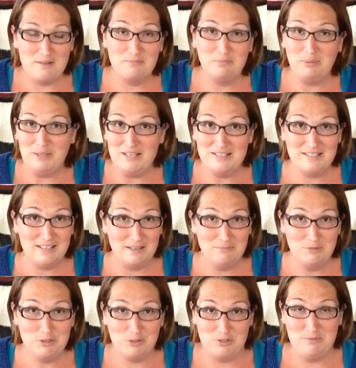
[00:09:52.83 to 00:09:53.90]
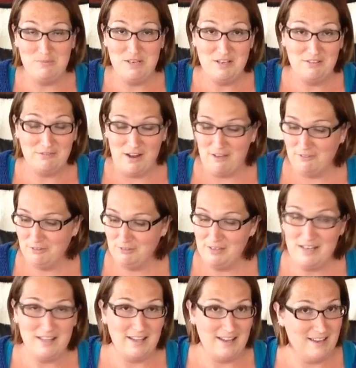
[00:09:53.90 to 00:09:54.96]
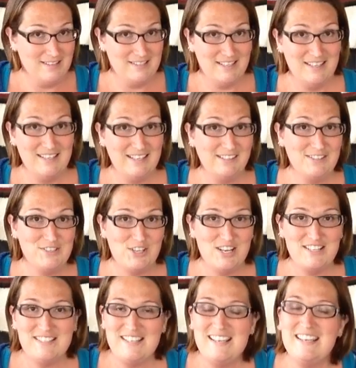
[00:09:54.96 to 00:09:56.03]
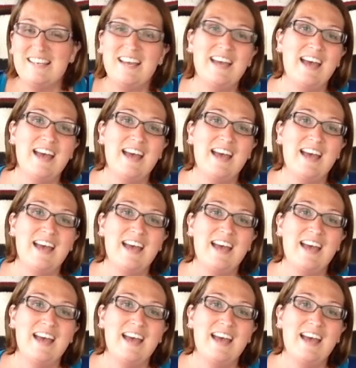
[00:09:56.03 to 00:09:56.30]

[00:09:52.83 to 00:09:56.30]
Please come join me on Ravelry, like I said, knittertracy,